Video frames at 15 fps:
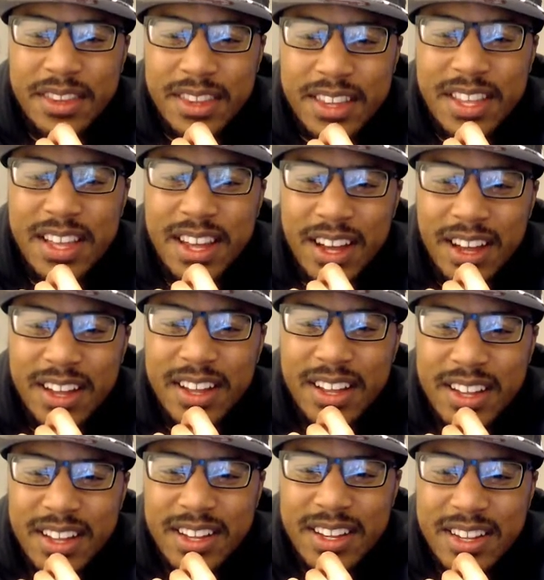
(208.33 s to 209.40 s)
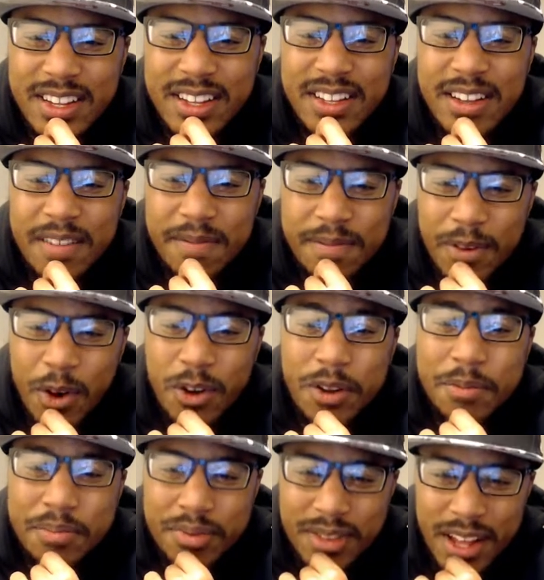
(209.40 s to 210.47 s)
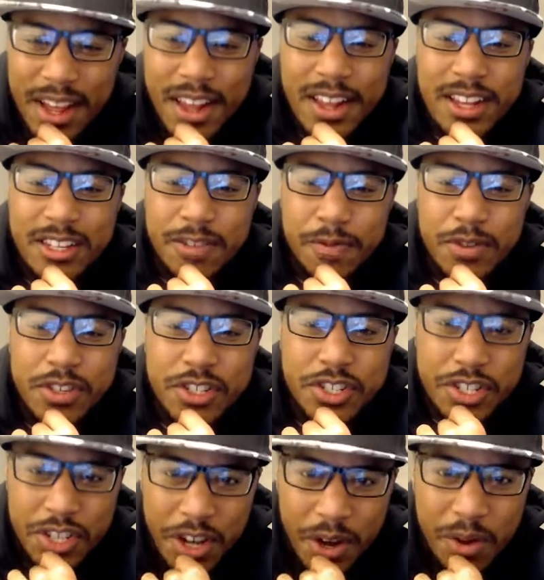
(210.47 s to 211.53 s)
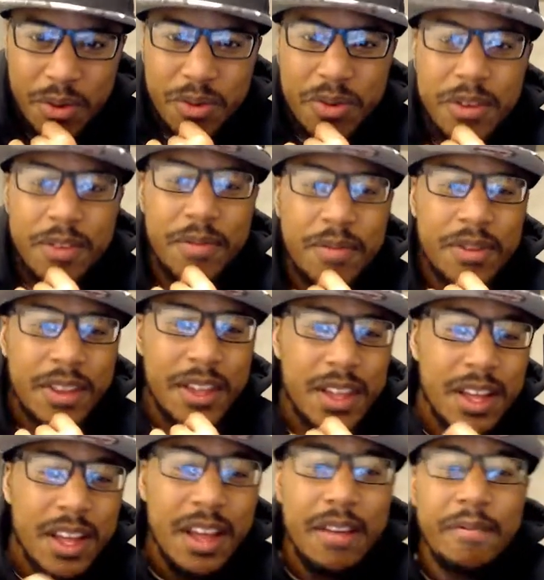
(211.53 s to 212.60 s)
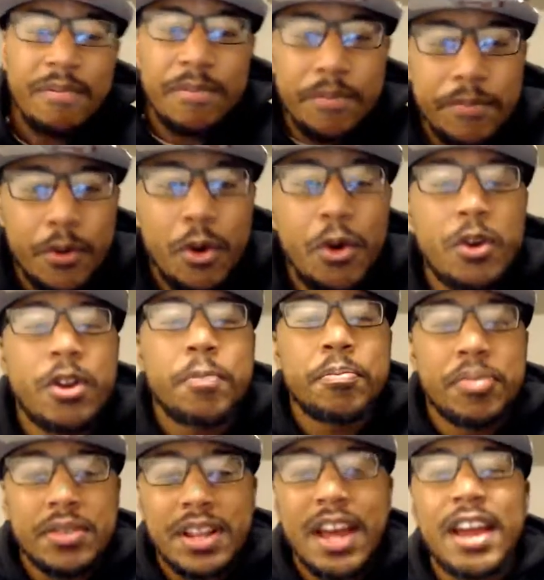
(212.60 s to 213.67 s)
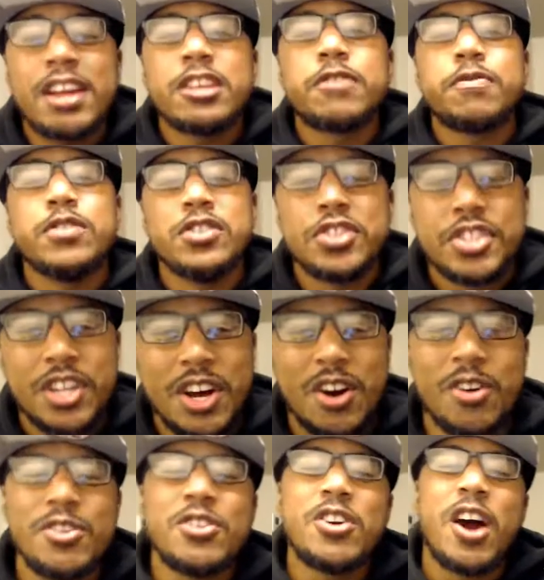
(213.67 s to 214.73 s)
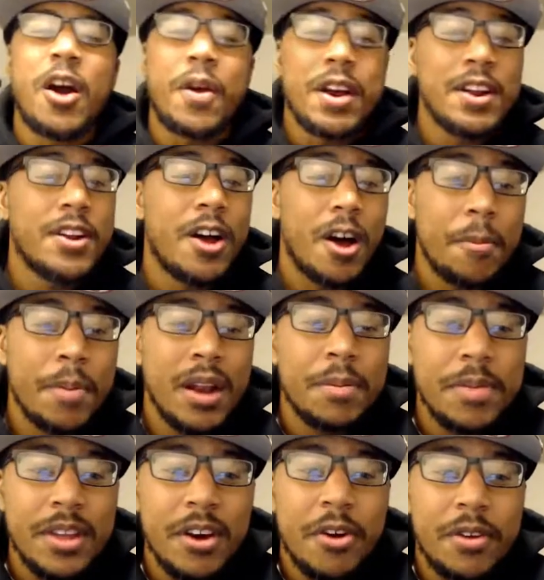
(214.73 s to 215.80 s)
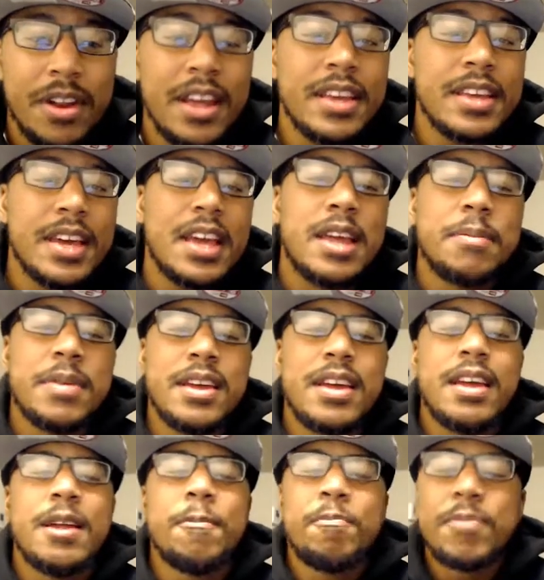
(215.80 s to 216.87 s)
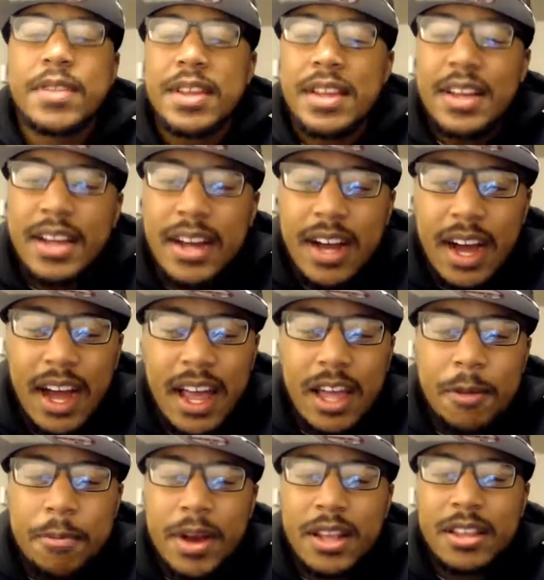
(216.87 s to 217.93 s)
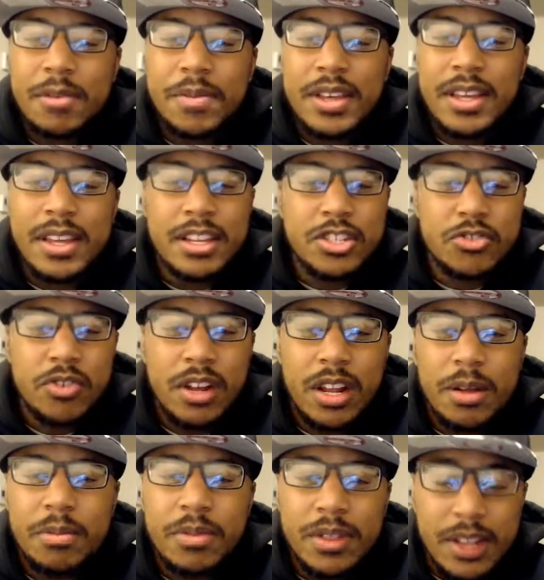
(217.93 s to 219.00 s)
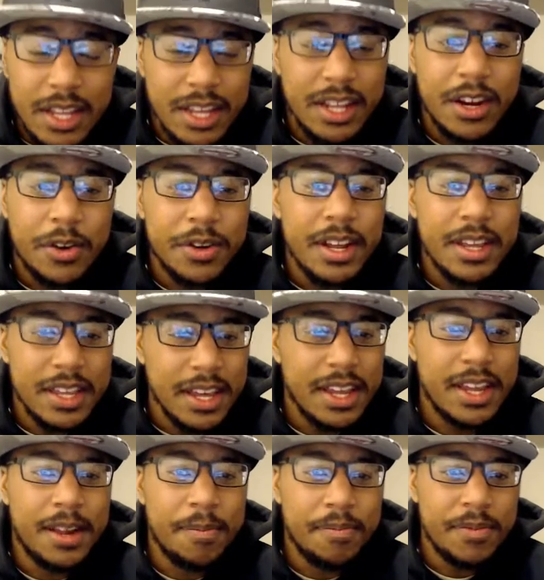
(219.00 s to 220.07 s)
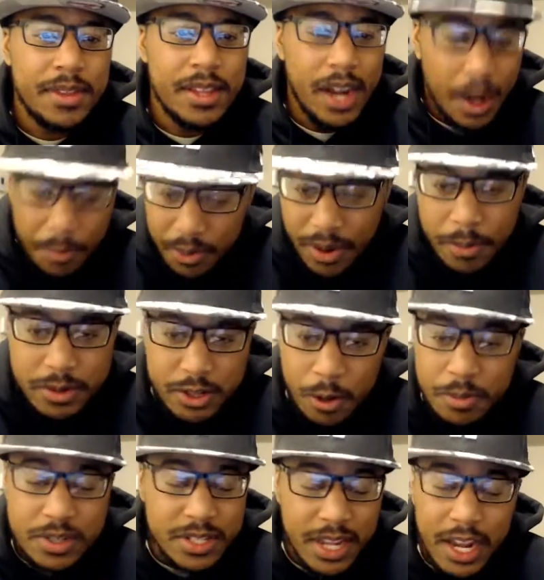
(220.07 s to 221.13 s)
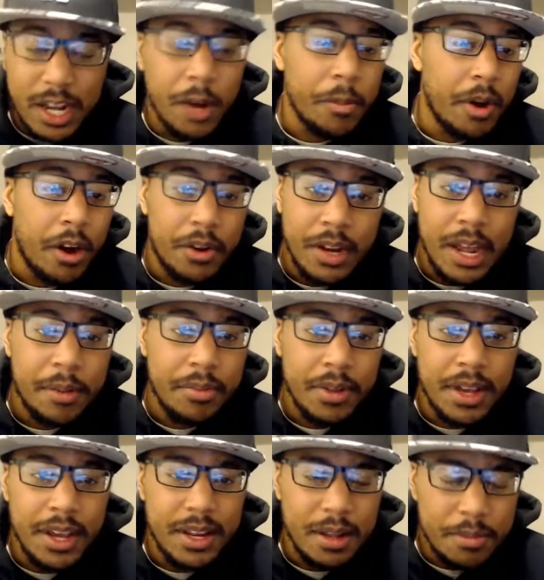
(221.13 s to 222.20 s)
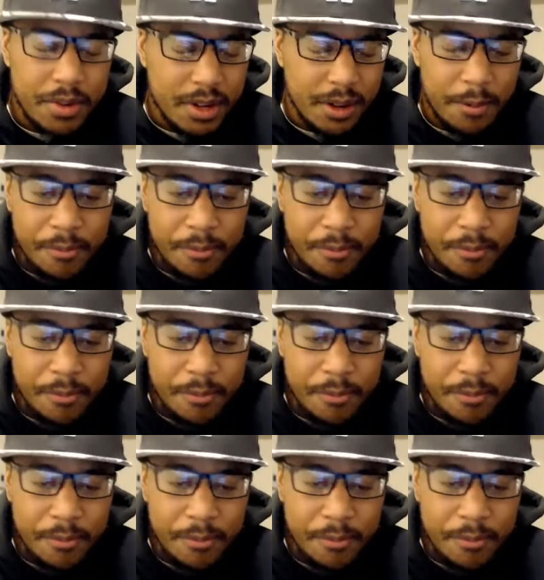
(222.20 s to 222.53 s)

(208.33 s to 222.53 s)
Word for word: for the players. For the players, for sure. For the players, for sure. You already know I'm about to be on that game, man. I am about to be straight up lit on that game. I'm pretty much gonna be staying up all night playing it, but